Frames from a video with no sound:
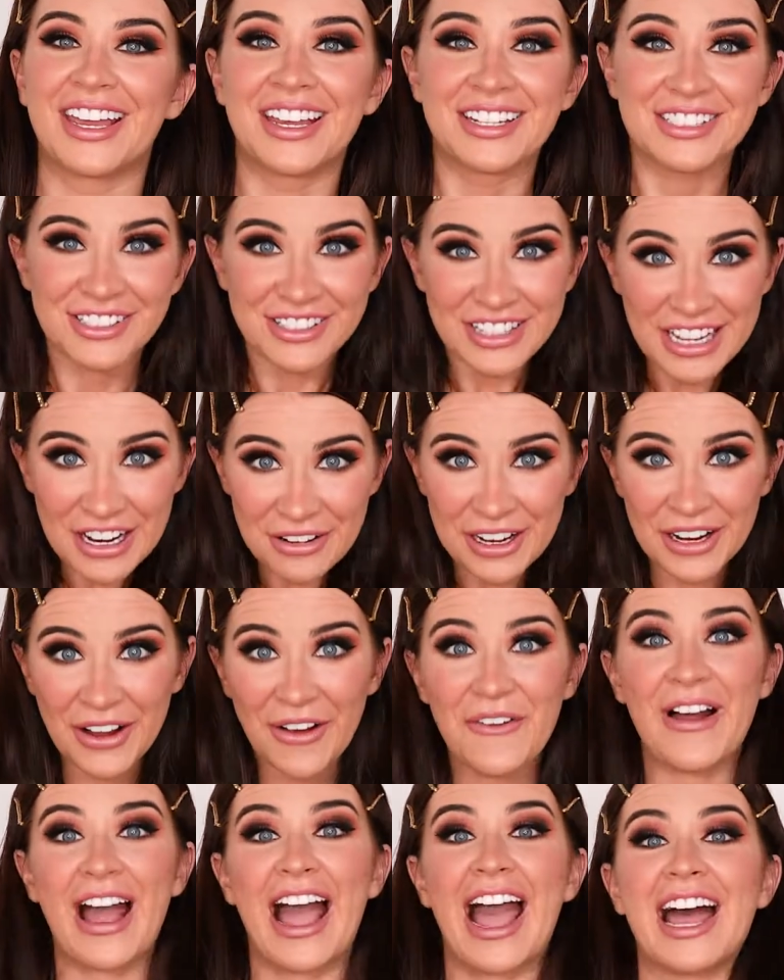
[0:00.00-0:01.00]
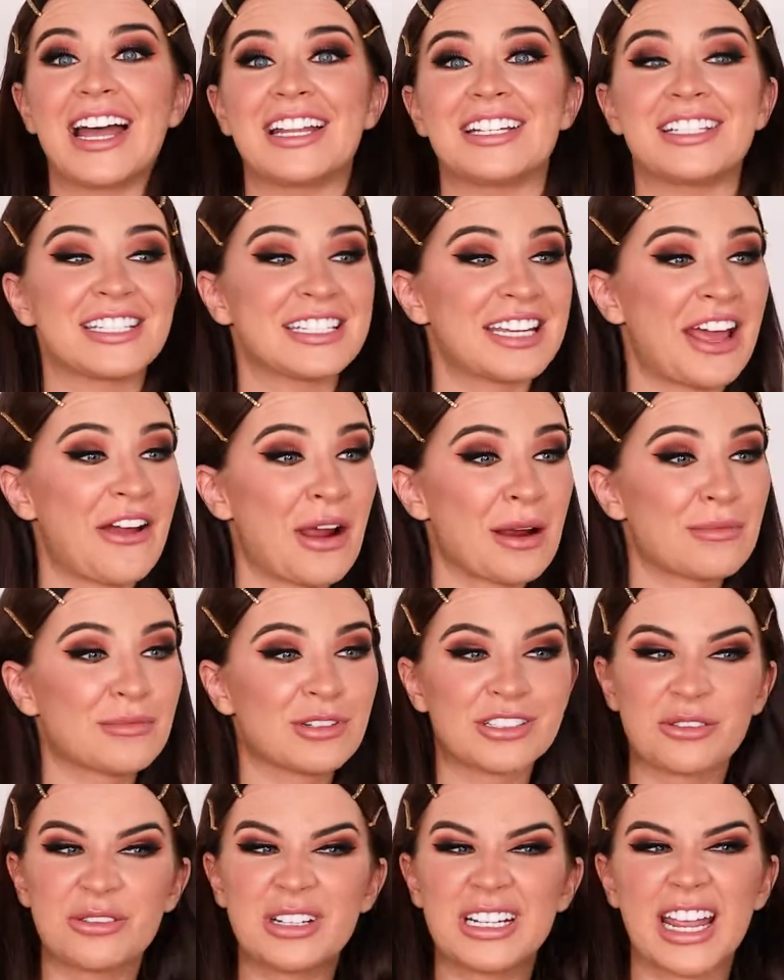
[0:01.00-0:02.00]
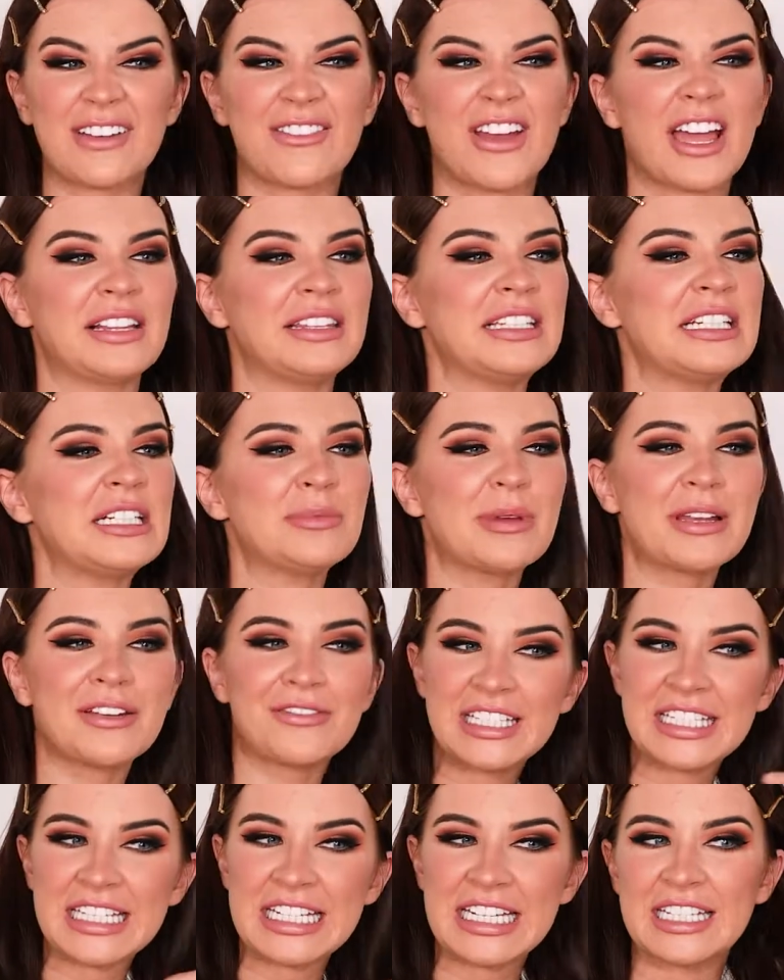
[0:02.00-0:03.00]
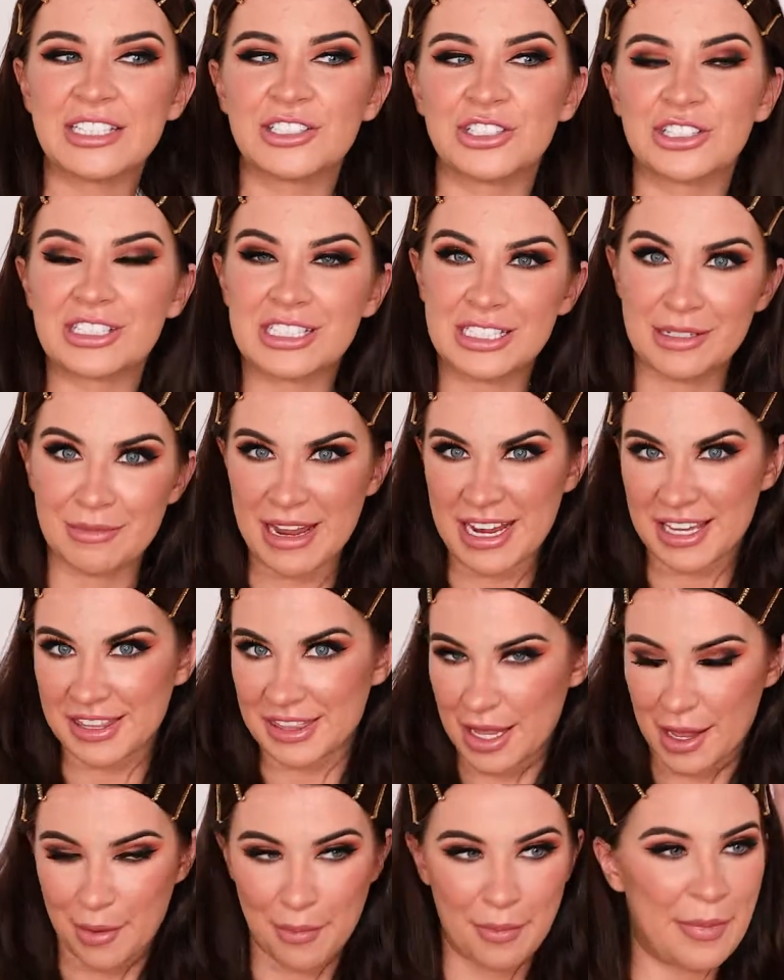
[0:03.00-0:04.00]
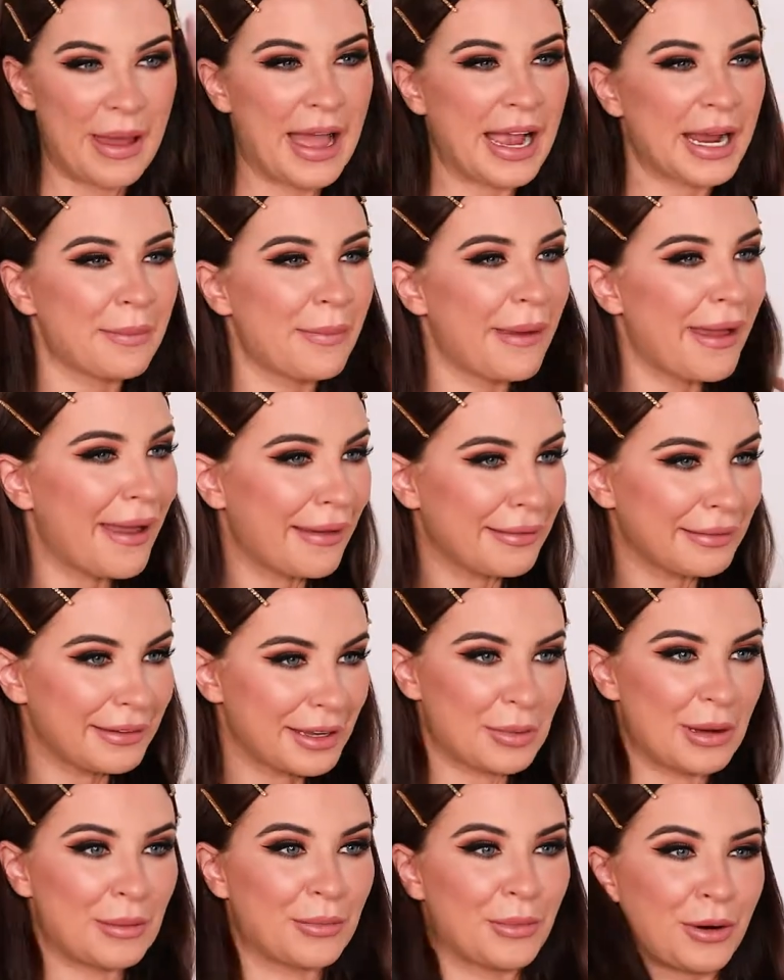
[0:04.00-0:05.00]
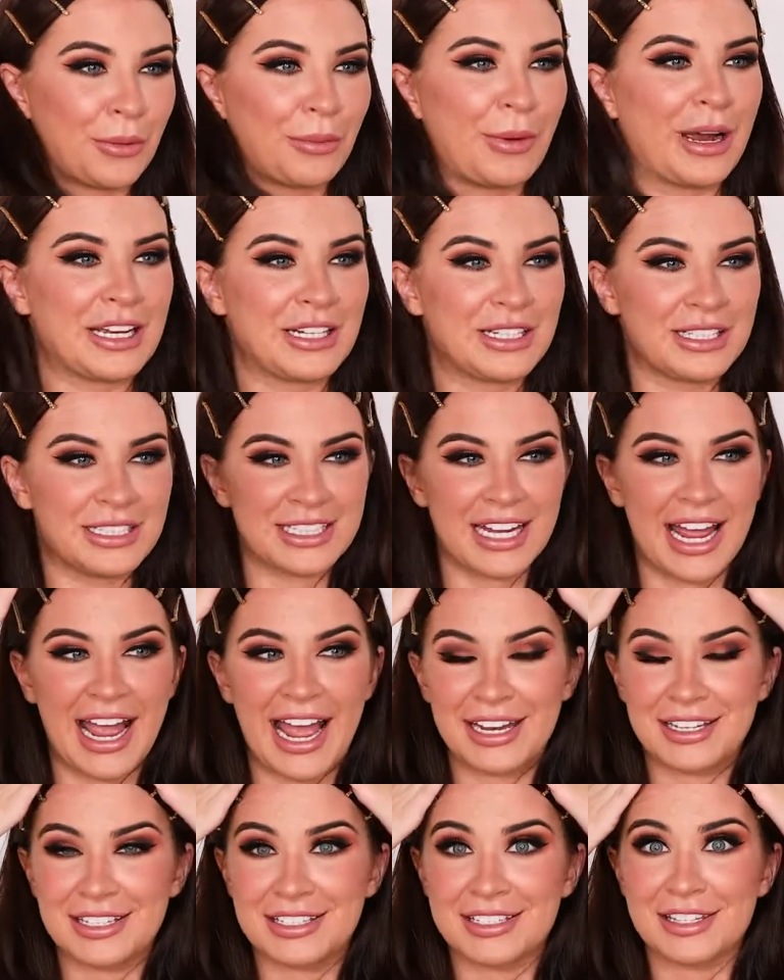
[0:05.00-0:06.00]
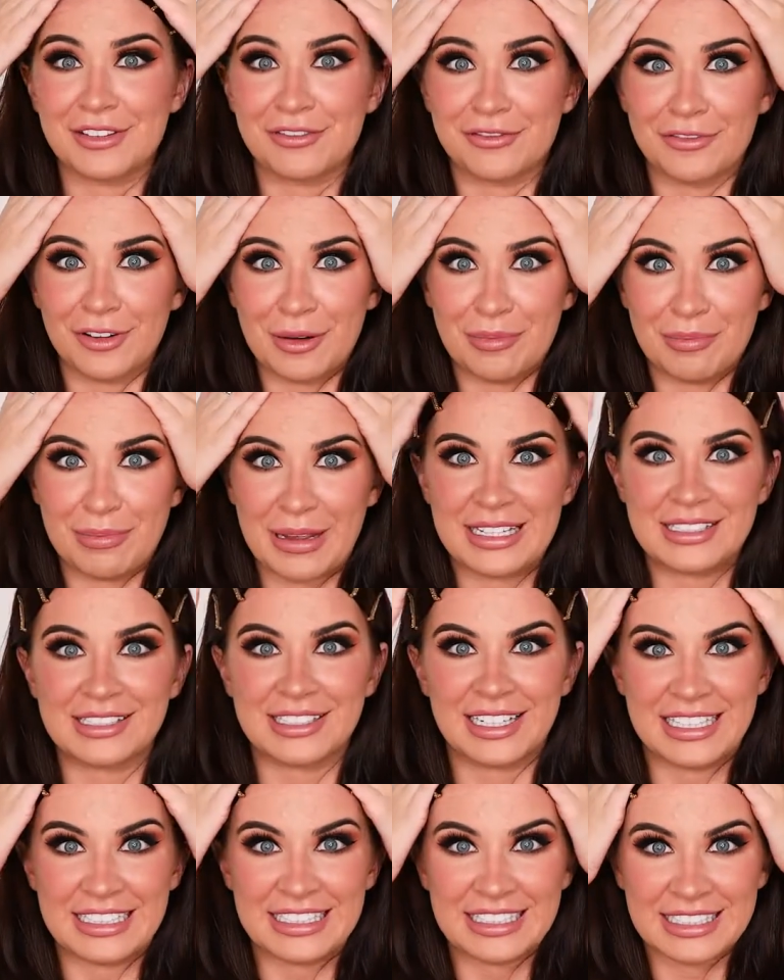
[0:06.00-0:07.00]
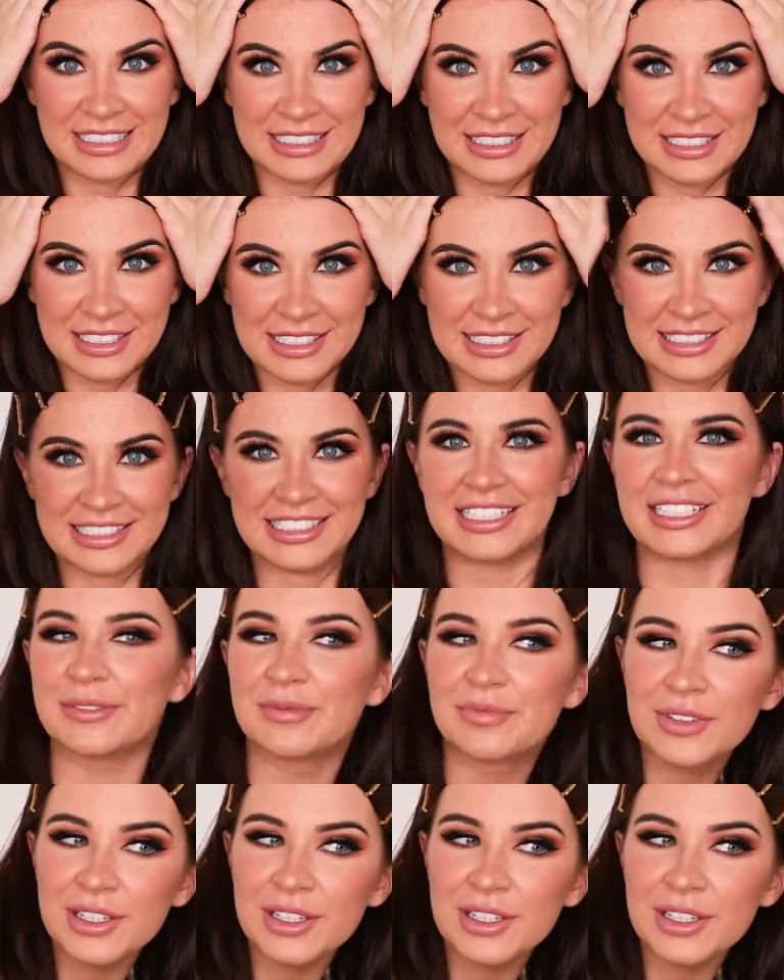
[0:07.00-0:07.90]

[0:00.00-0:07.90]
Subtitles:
So there we go, and now I'm just going to give it a little bit of a tease just to make the back bit a little bit more wild and front bit's nice and sleek.